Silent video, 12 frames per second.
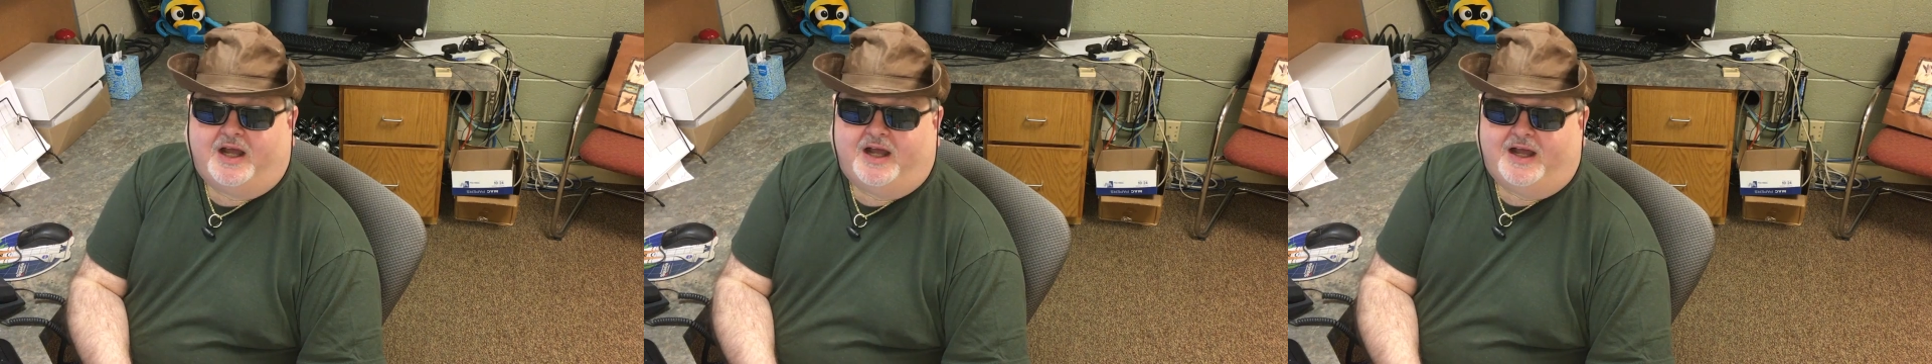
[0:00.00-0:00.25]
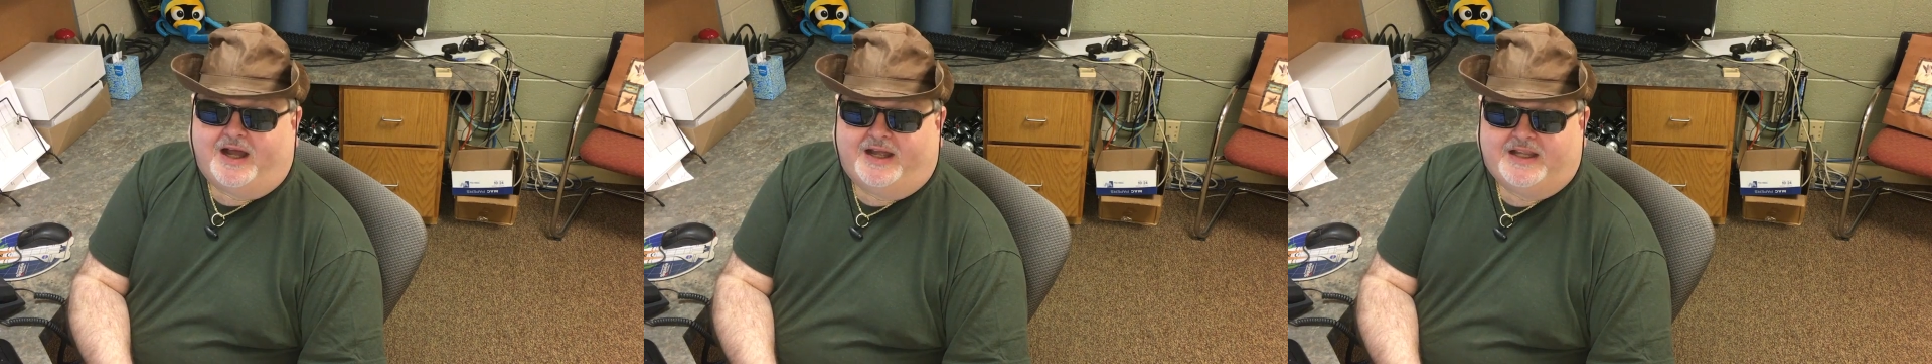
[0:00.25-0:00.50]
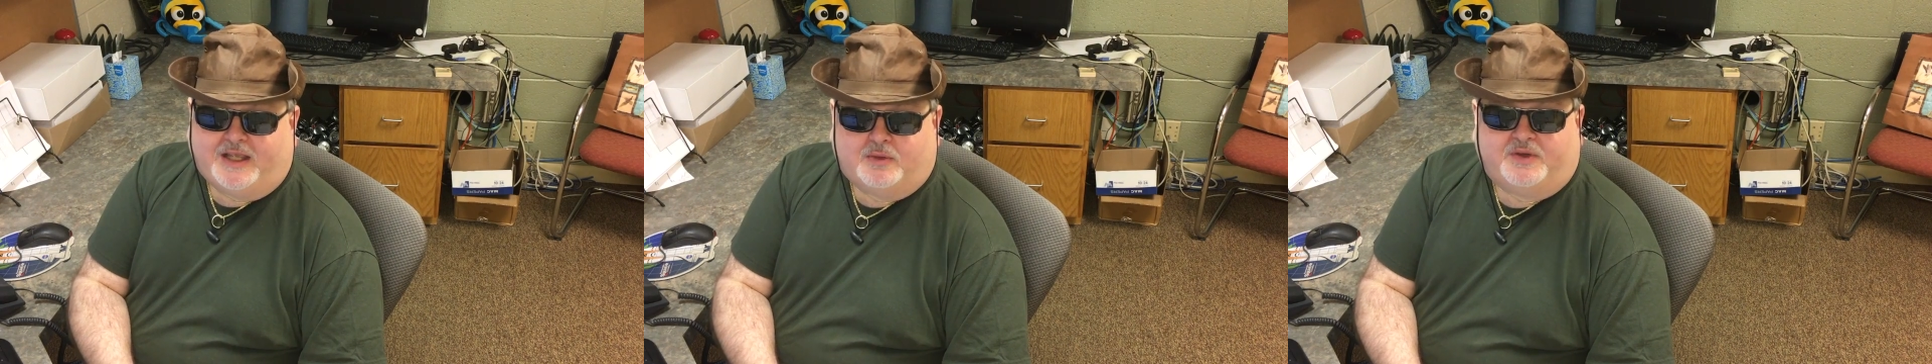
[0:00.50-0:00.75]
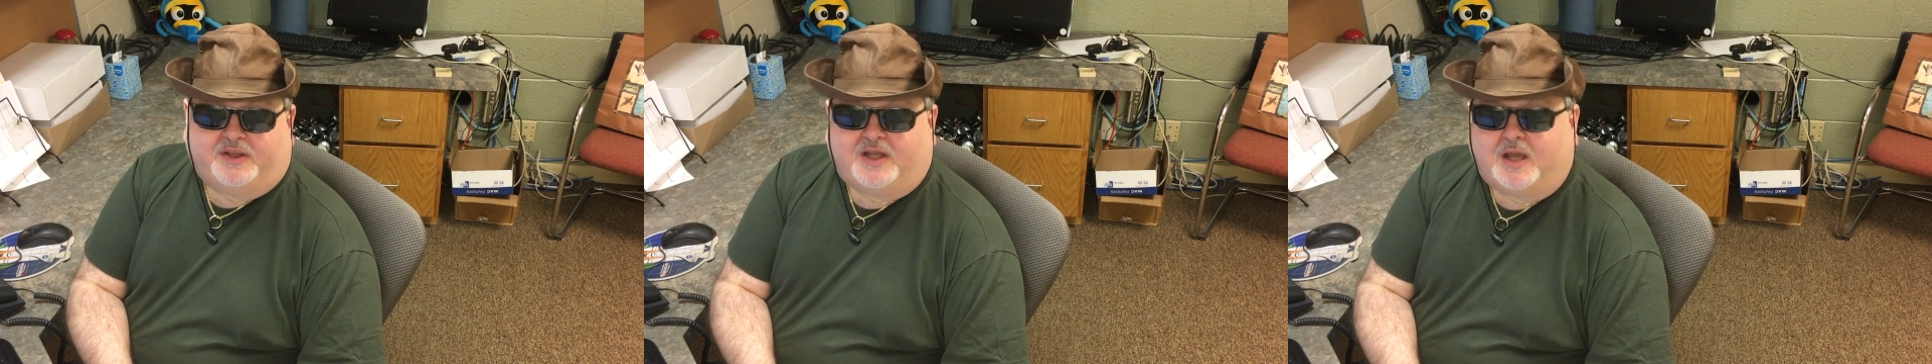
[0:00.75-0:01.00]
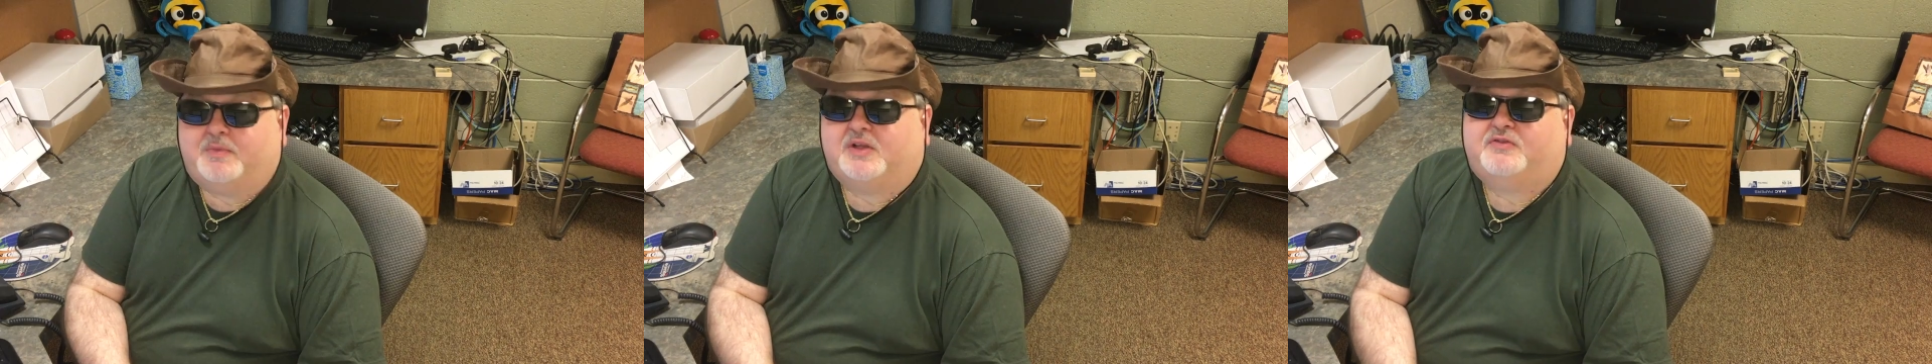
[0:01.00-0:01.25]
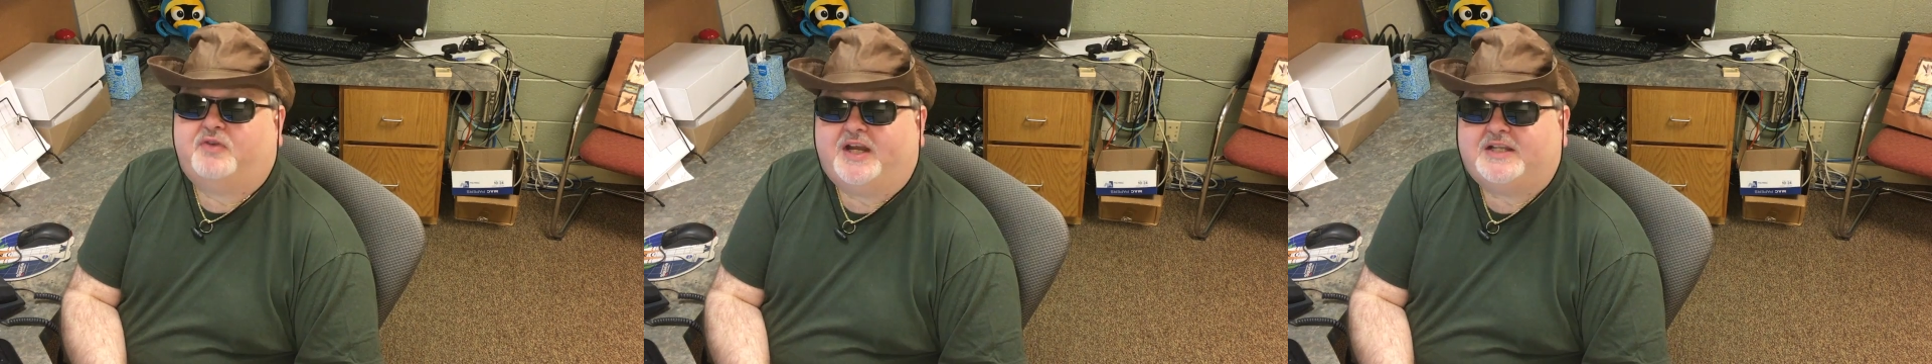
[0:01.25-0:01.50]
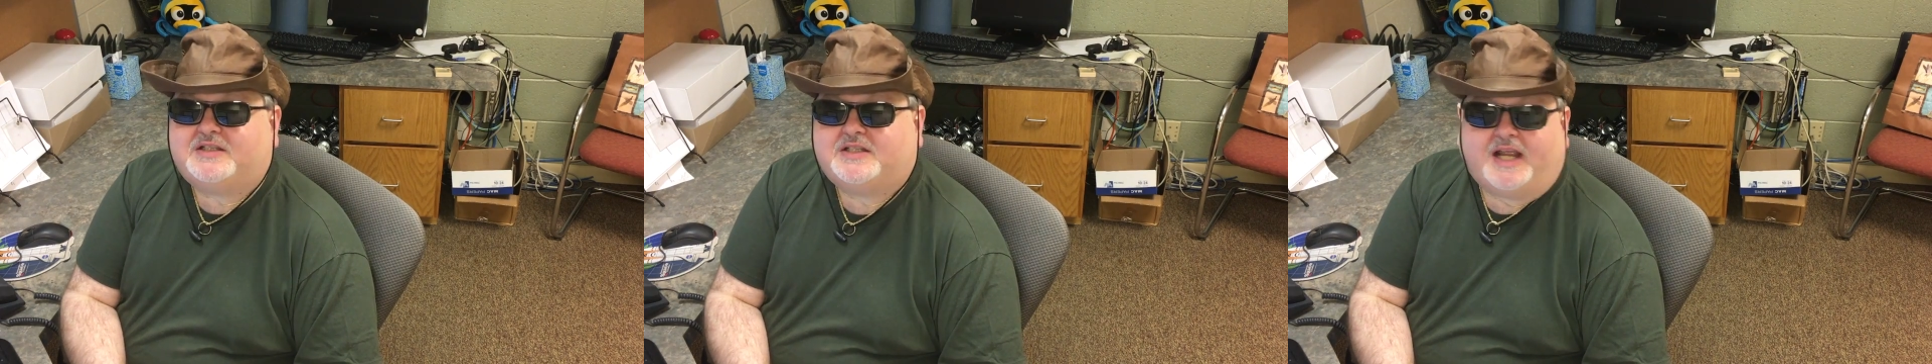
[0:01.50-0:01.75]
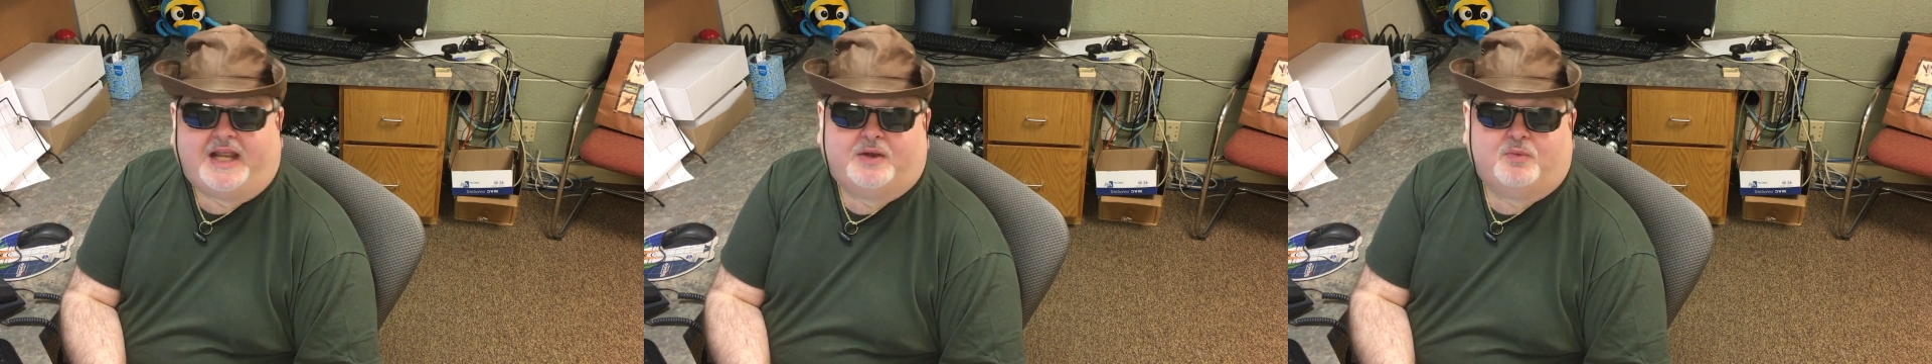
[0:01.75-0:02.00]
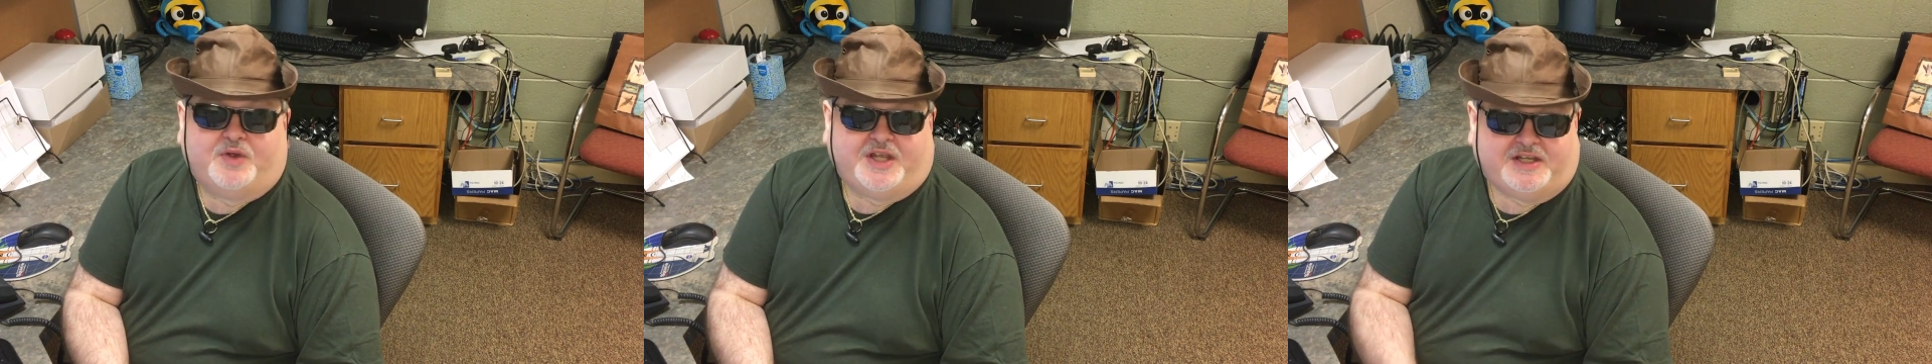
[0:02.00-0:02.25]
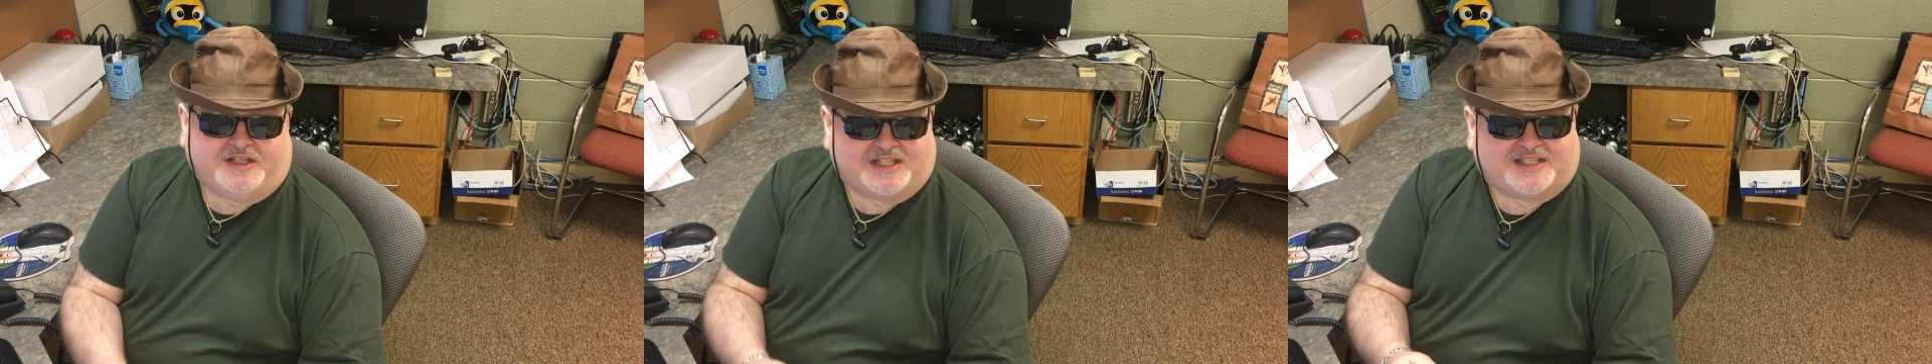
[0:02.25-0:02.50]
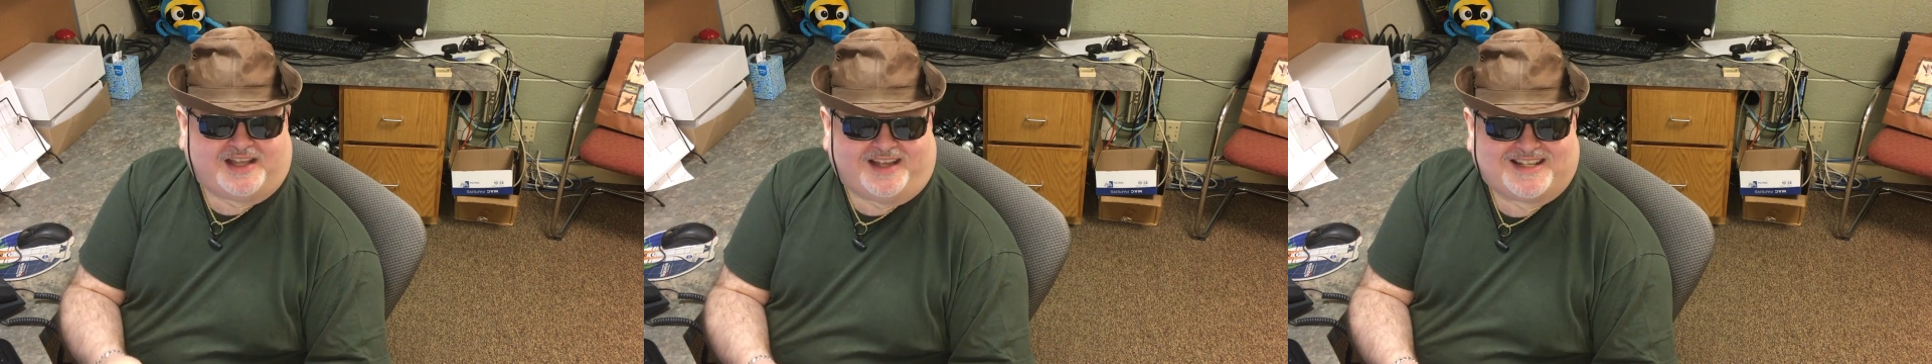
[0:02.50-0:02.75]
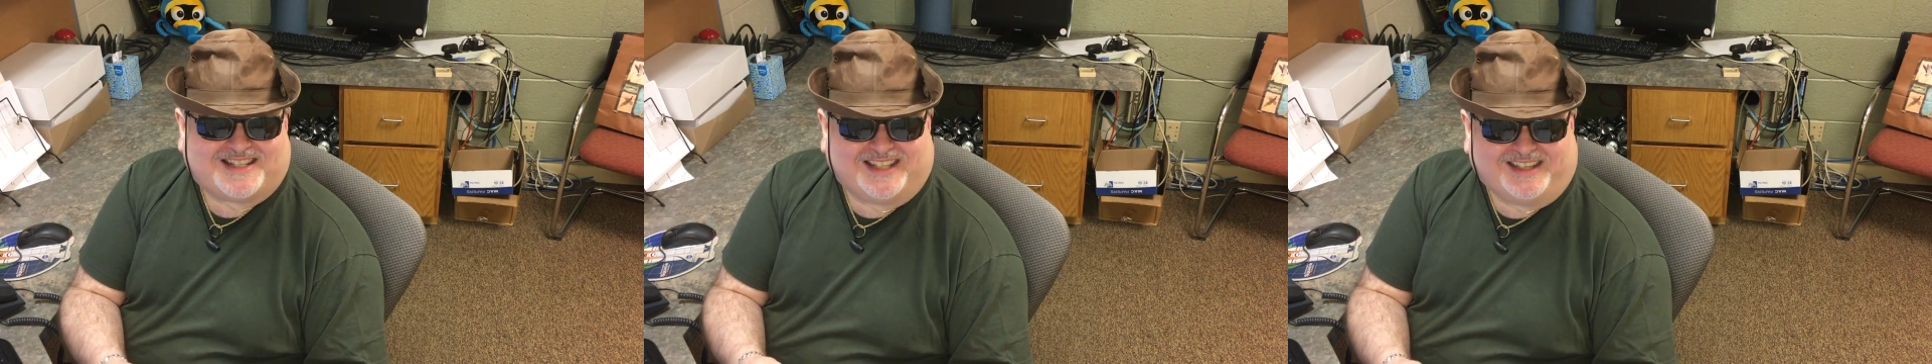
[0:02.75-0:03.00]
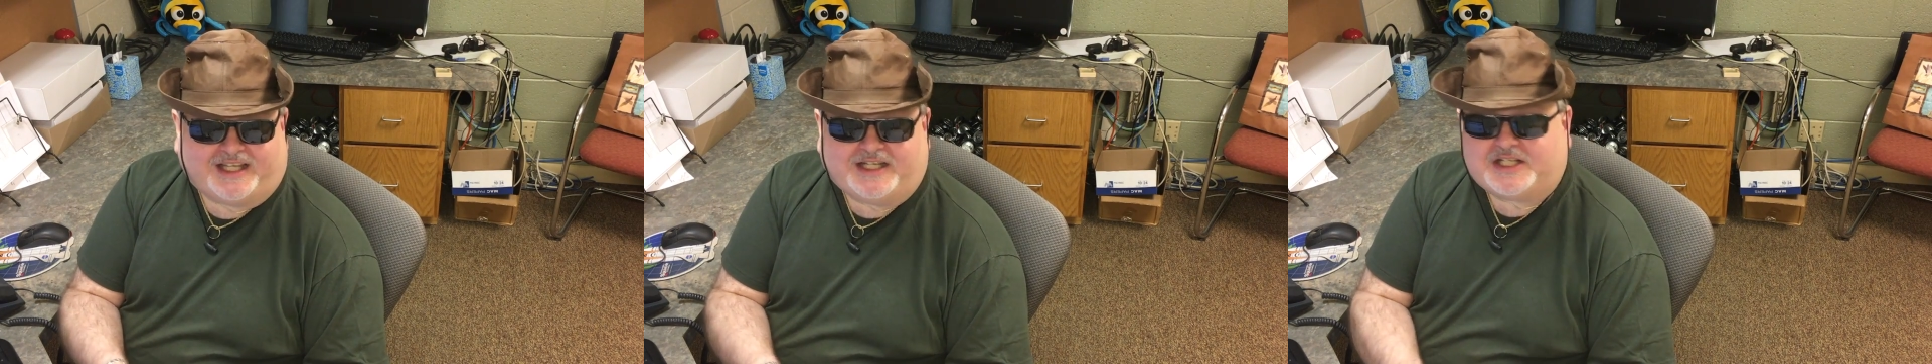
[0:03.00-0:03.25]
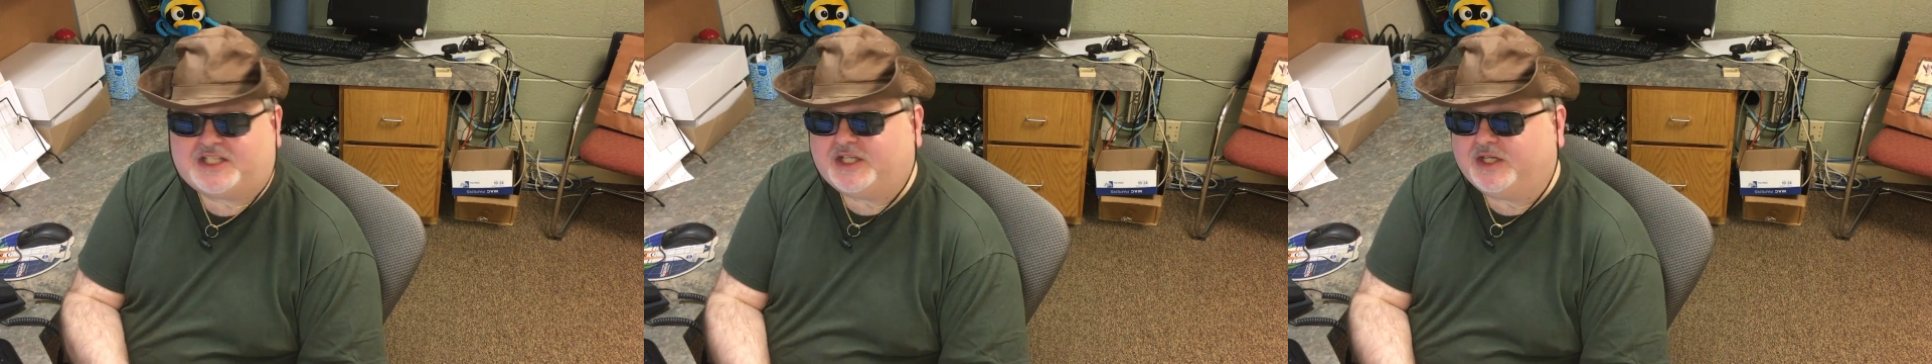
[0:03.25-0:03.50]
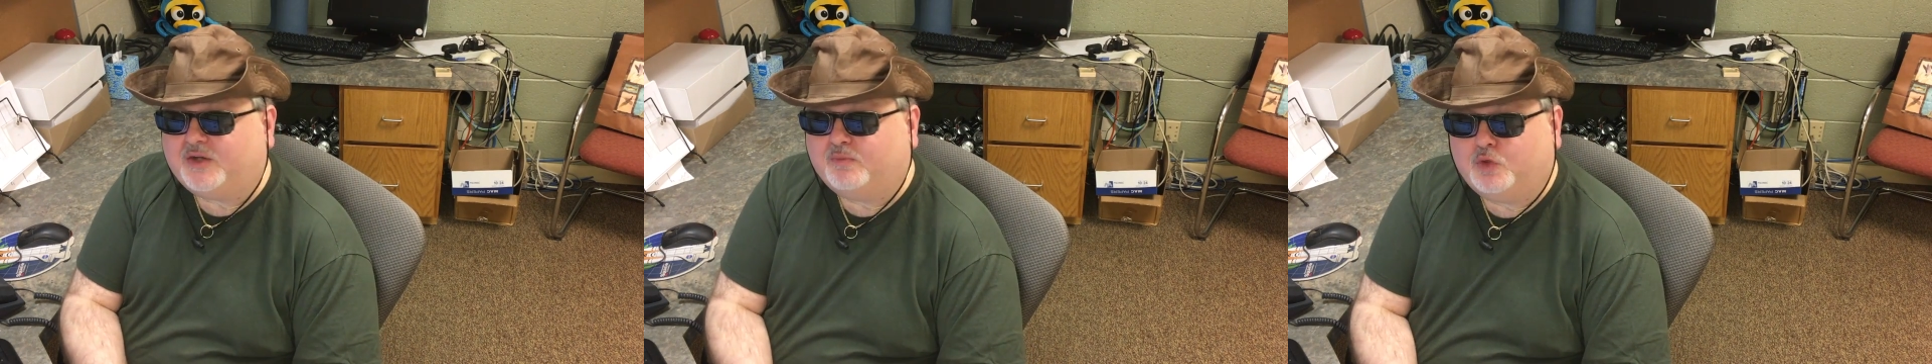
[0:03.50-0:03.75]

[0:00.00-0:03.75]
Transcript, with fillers: I get with a couple of friends and we discuss the latest in